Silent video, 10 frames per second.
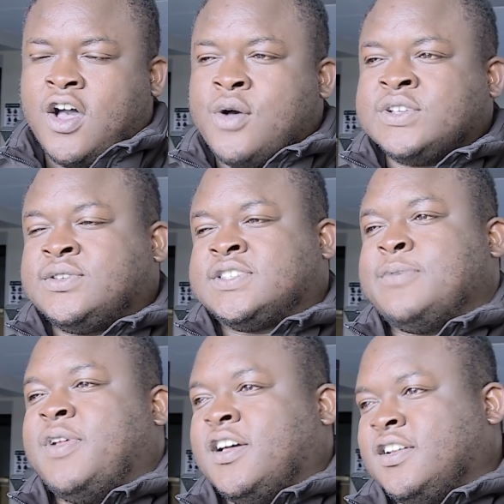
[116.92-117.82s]
Oh, it was still
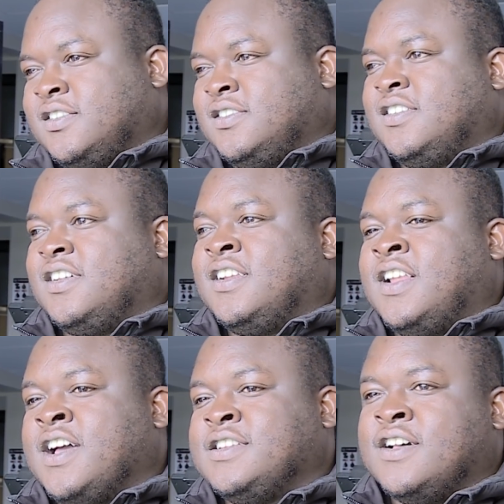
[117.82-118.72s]
similar.
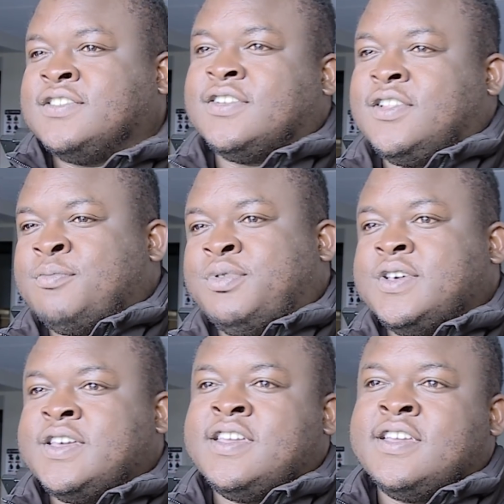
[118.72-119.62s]
Like, you know, there's a whole lot of
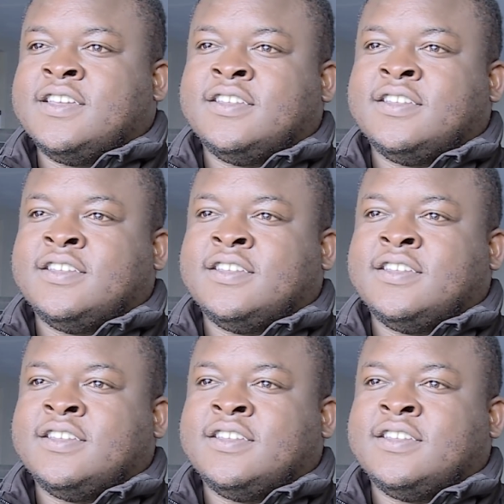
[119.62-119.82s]
bullying